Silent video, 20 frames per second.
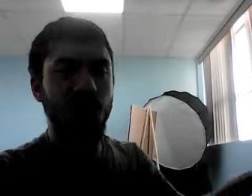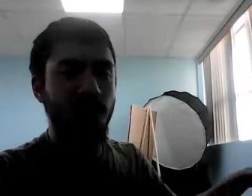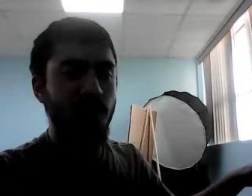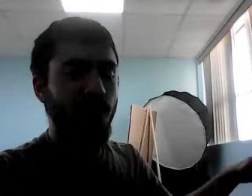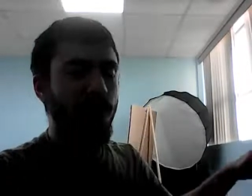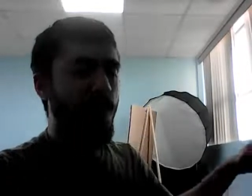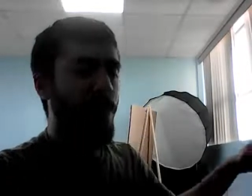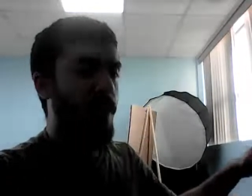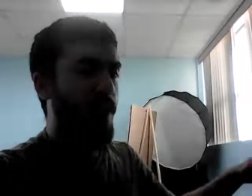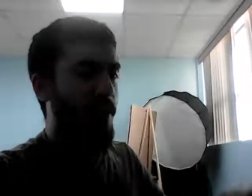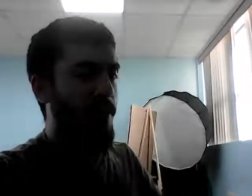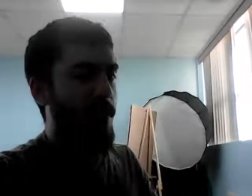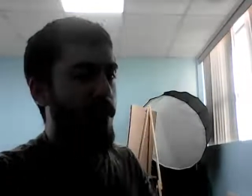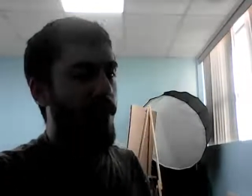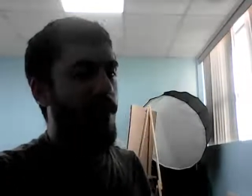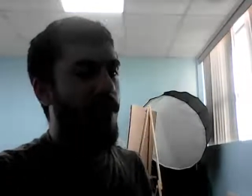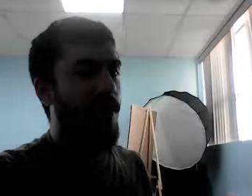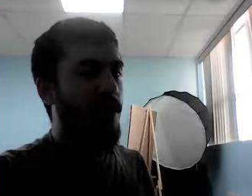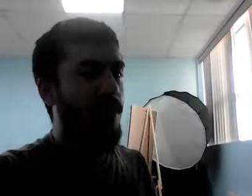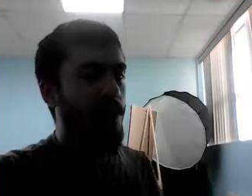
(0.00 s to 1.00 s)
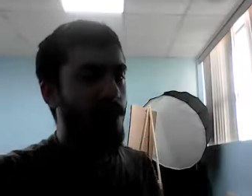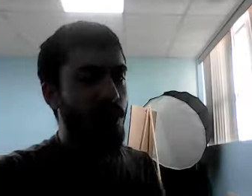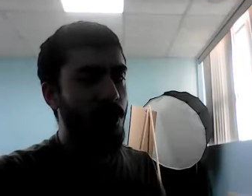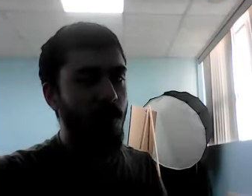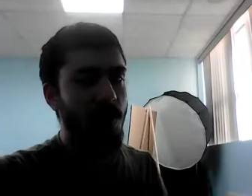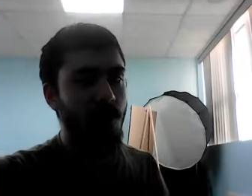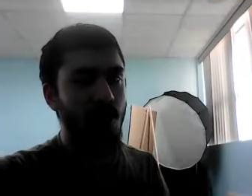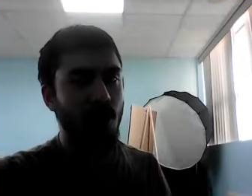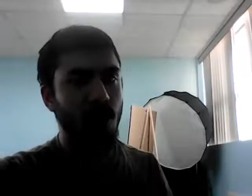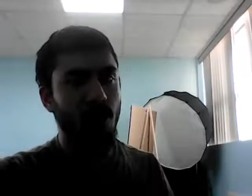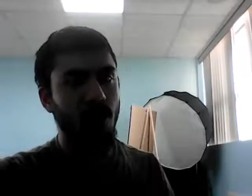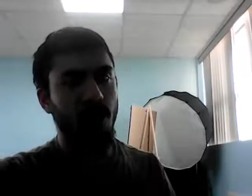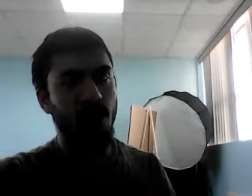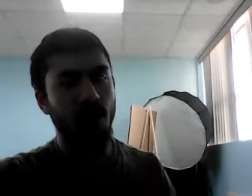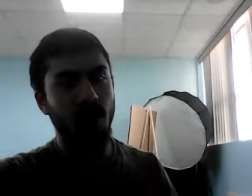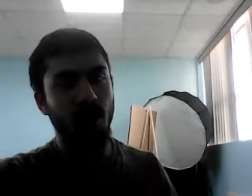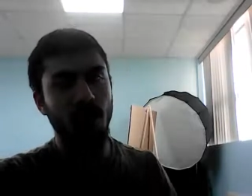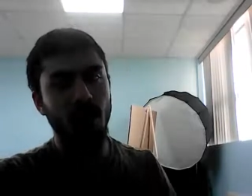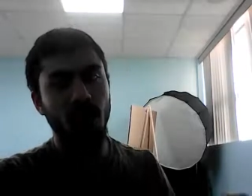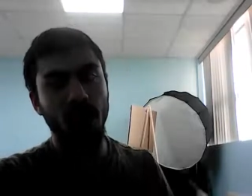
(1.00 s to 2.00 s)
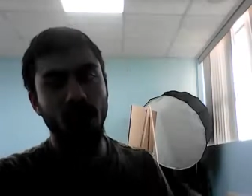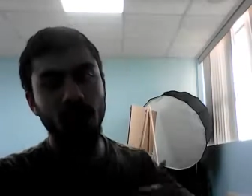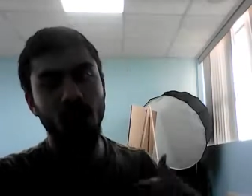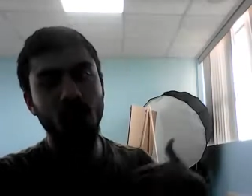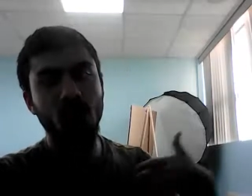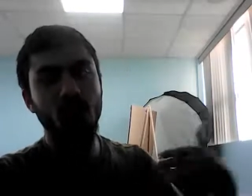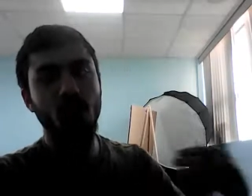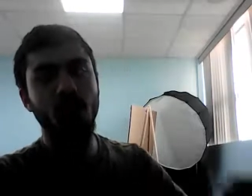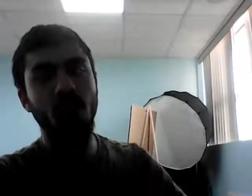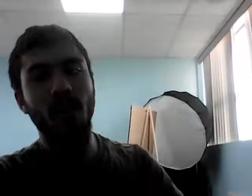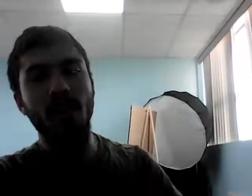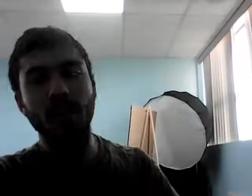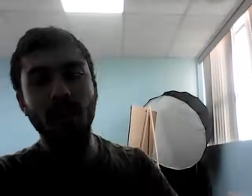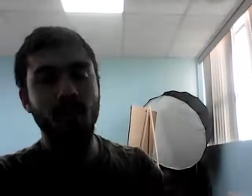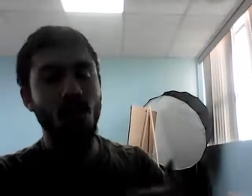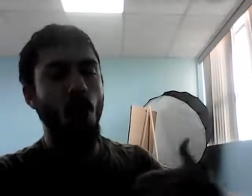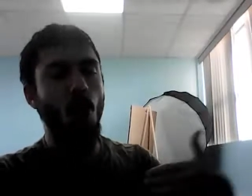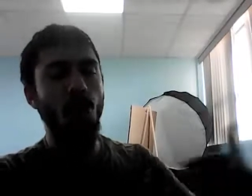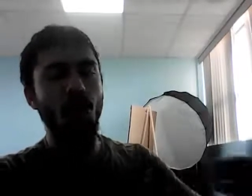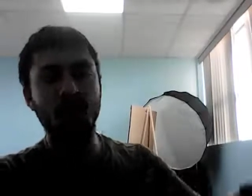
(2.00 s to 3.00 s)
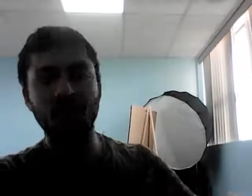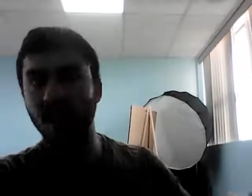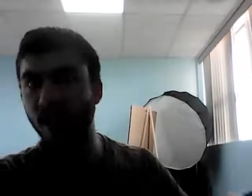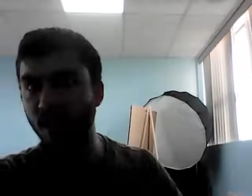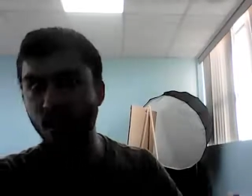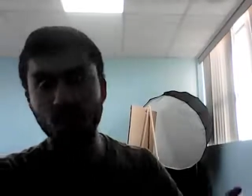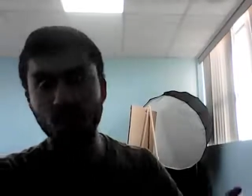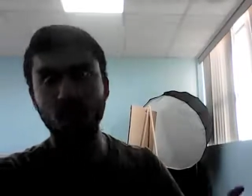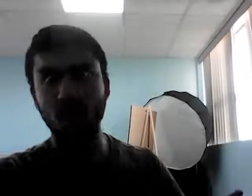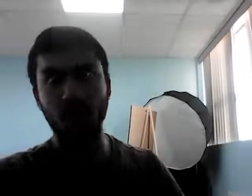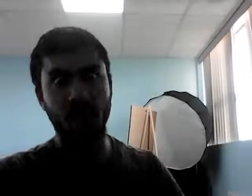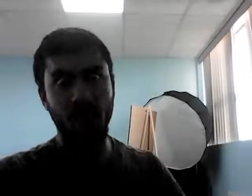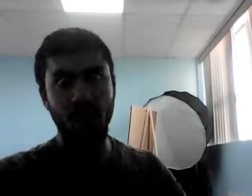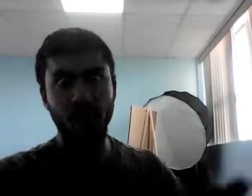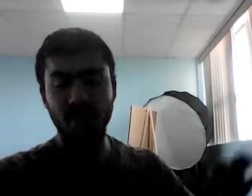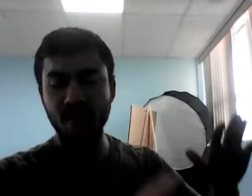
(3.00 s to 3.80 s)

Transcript: different. In American culture, it's like if you do that, it's homosexual. You have to